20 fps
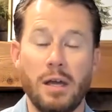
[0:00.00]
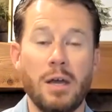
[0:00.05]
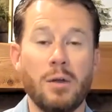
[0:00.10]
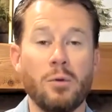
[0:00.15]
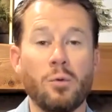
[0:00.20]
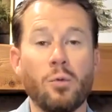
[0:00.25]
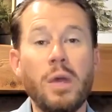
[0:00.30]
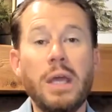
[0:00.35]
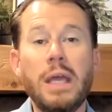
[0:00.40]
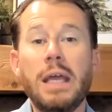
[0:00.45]

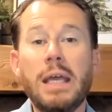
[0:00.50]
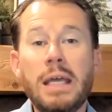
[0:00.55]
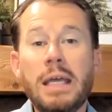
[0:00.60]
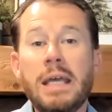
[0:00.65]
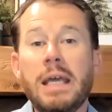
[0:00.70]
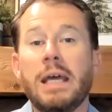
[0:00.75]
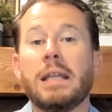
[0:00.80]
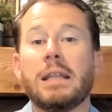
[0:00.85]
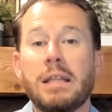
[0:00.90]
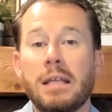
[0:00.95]
and we
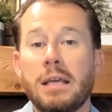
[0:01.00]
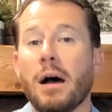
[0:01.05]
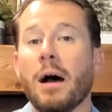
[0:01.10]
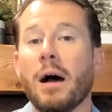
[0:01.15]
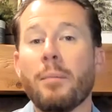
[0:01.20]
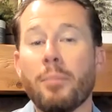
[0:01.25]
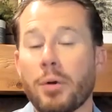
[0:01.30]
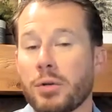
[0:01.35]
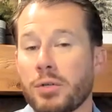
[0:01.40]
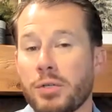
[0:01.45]
get the
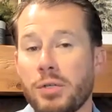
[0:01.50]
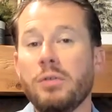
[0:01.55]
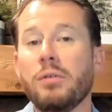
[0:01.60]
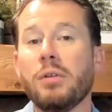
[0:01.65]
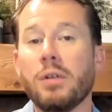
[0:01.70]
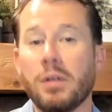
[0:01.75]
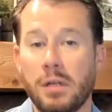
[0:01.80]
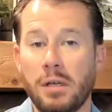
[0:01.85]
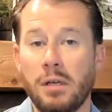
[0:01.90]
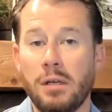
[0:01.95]

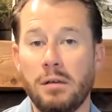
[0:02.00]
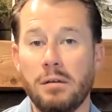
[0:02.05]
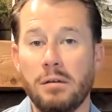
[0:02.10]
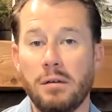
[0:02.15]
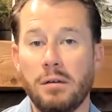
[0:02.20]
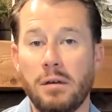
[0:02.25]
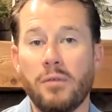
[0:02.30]
opportunity,